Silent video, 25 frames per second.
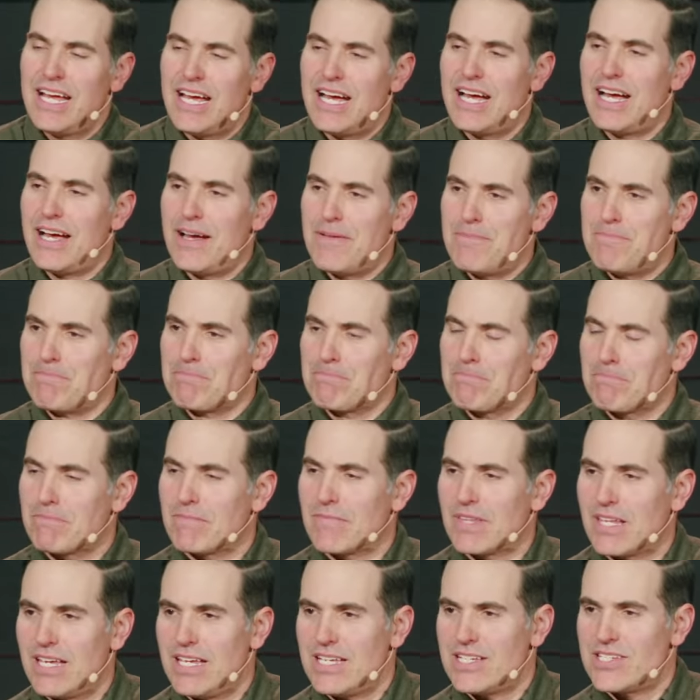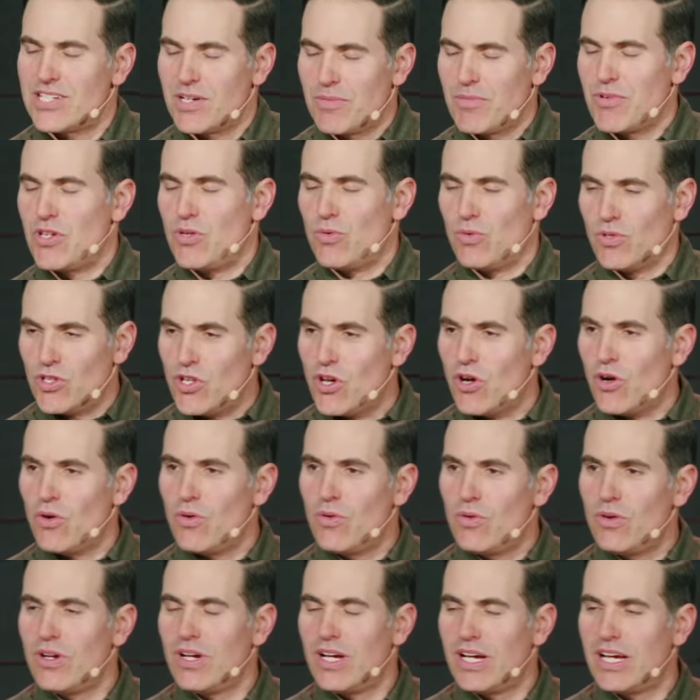um, is someone you will
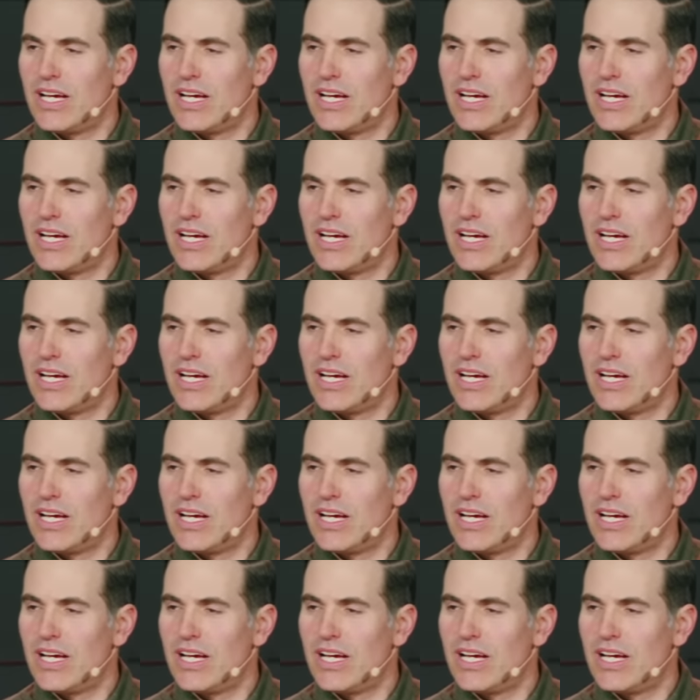know.